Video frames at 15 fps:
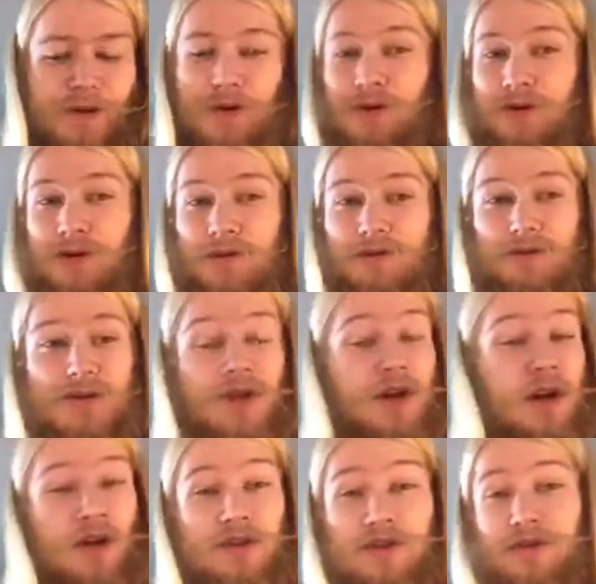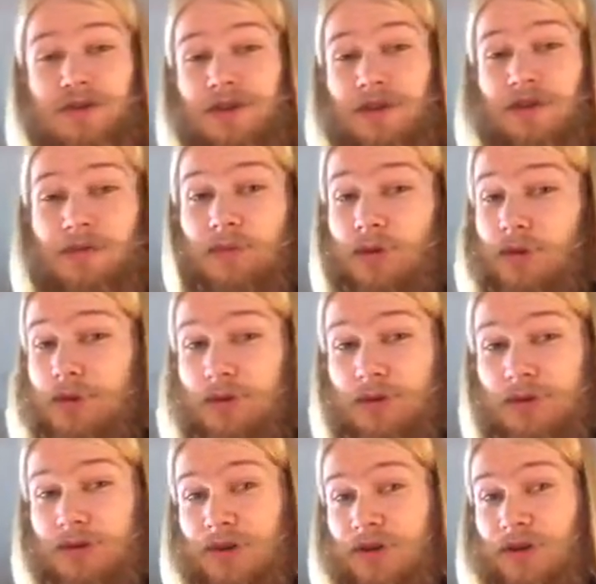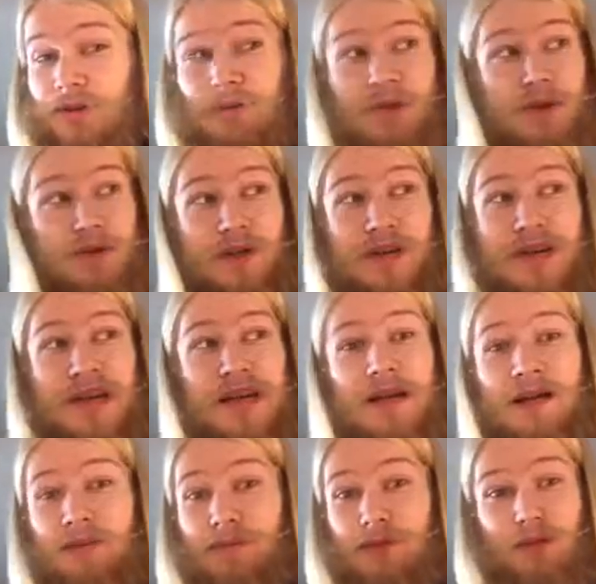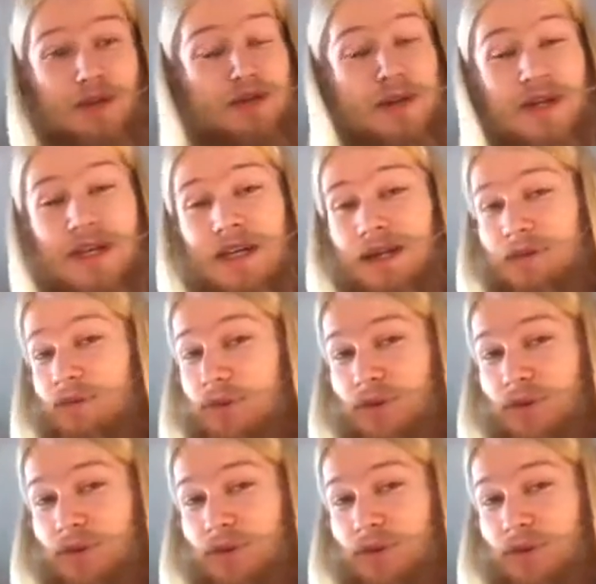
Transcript: Who calls himself Blue Ruler, Blue King, Blue Queen.